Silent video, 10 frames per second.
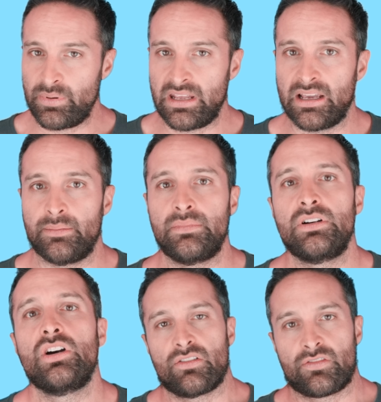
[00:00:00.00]
p.m.
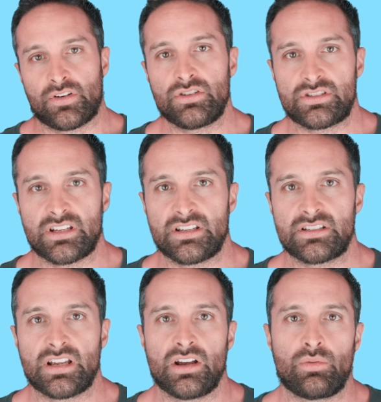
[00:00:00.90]

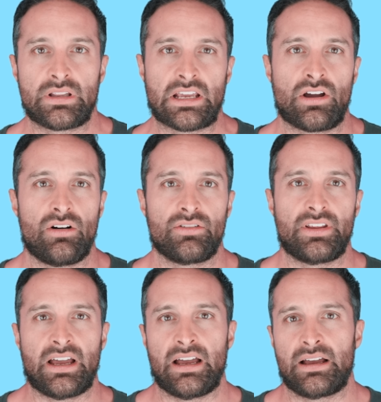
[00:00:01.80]
versus what they called
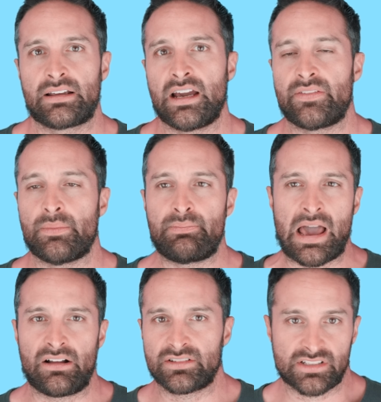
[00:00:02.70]
kind of a
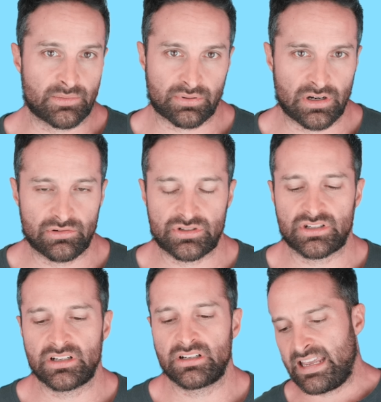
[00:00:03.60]
balanced
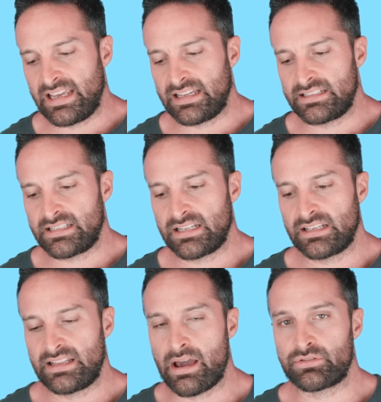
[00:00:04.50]
approach. And
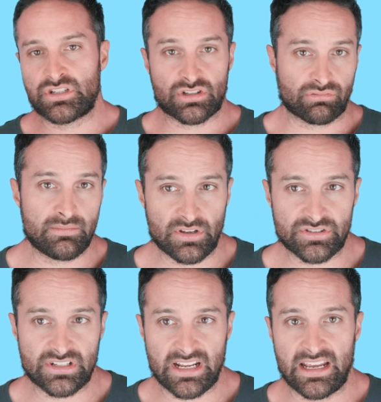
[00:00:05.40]
that was just 3
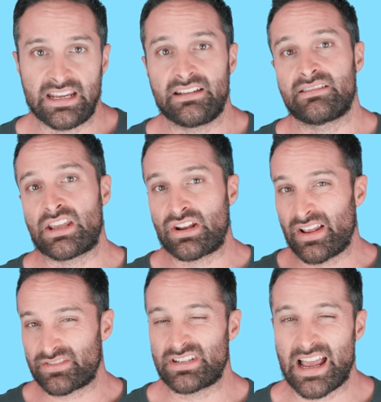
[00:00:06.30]
meals a day. They could
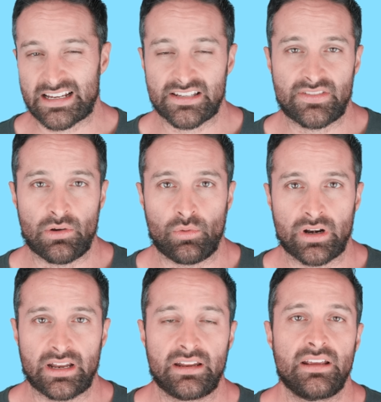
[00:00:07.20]
have snacks if they
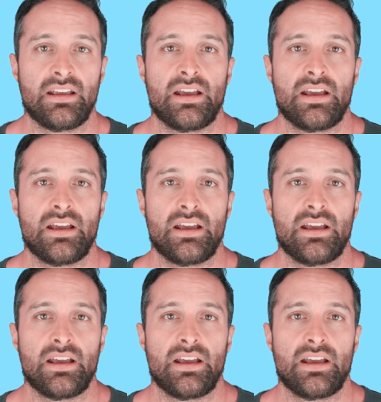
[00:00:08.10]
wanted,